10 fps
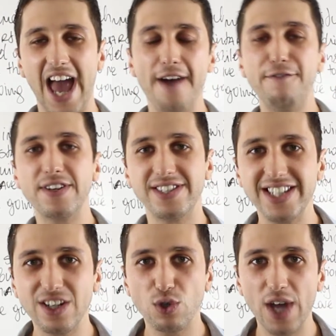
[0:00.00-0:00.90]
every
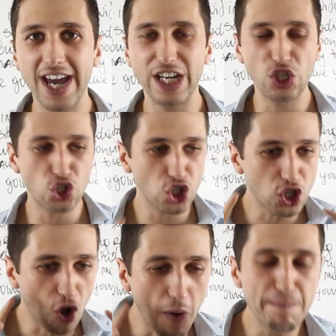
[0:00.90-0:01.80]
single day, it's
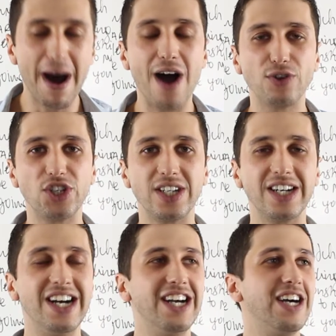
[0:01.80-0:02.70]
compounding
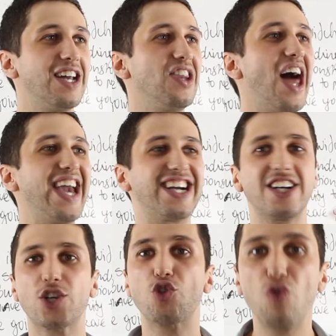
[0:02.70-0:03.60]
like
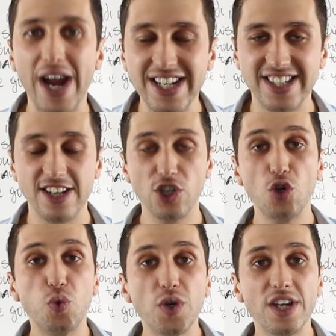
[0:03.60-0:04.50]
crazy. You
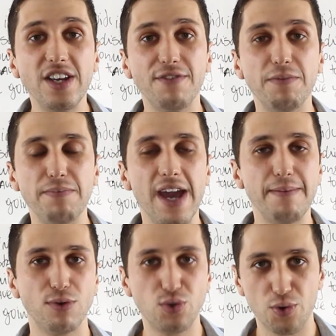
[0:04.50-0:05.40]
wouldn't even be
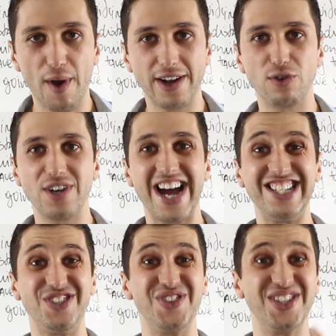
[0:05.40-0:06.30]
able to
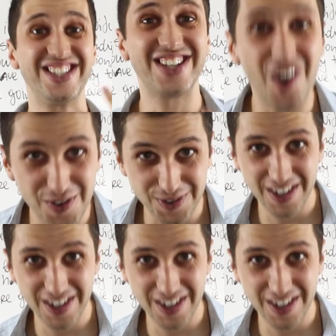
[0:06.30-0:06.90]
recognize yourself.